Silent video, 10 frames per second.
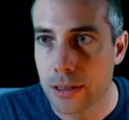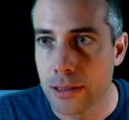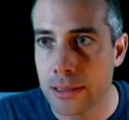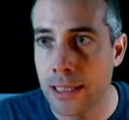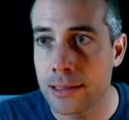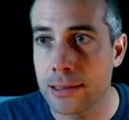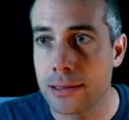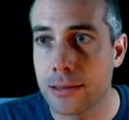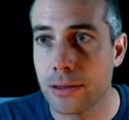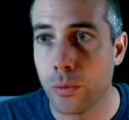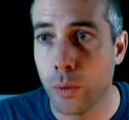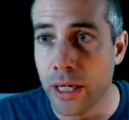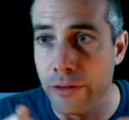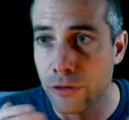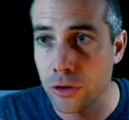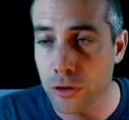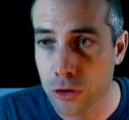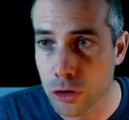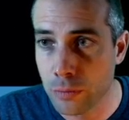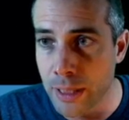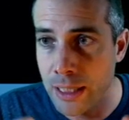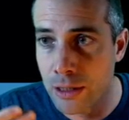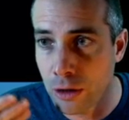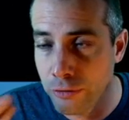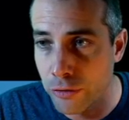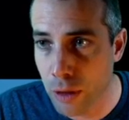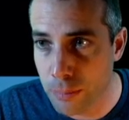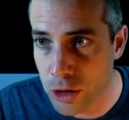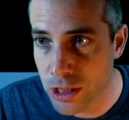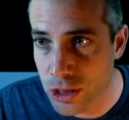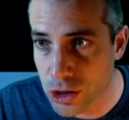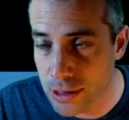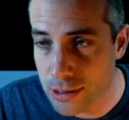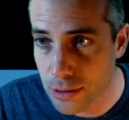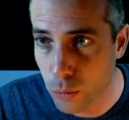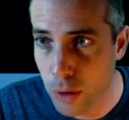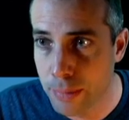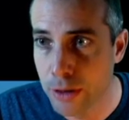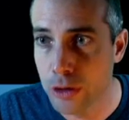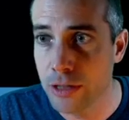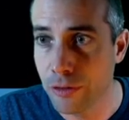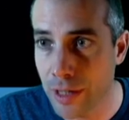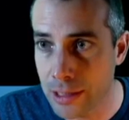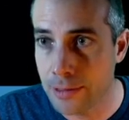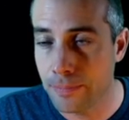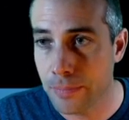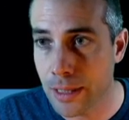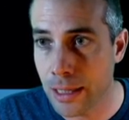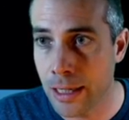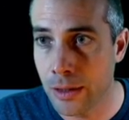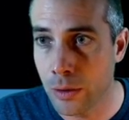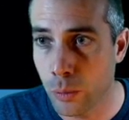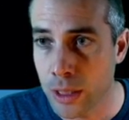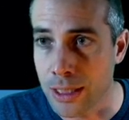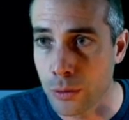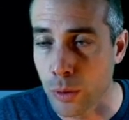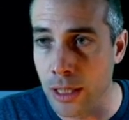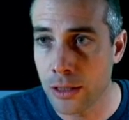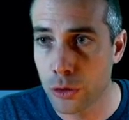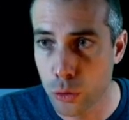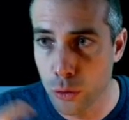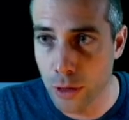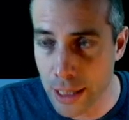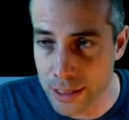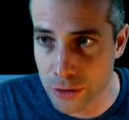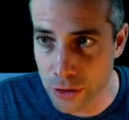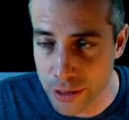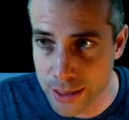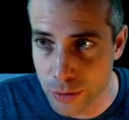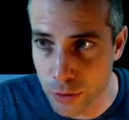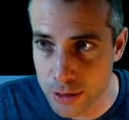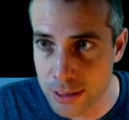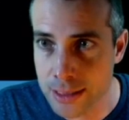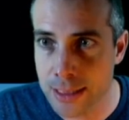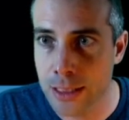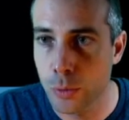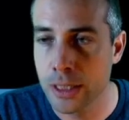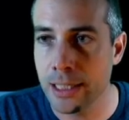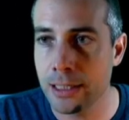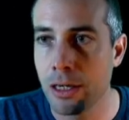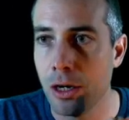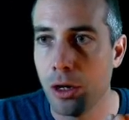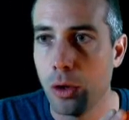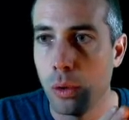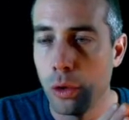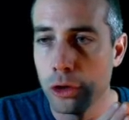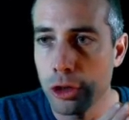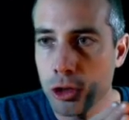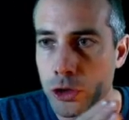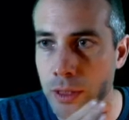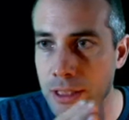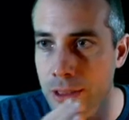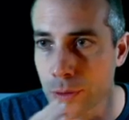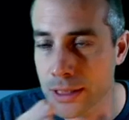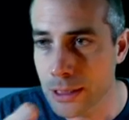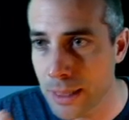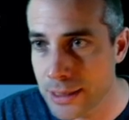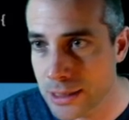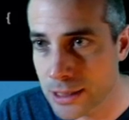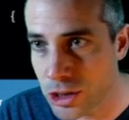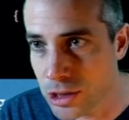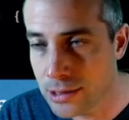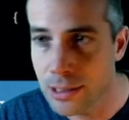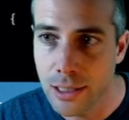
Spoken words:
that whenever the domain of the variable changes will be notified. And what it will do as a consequence is that it will take all the constraints interested by these changes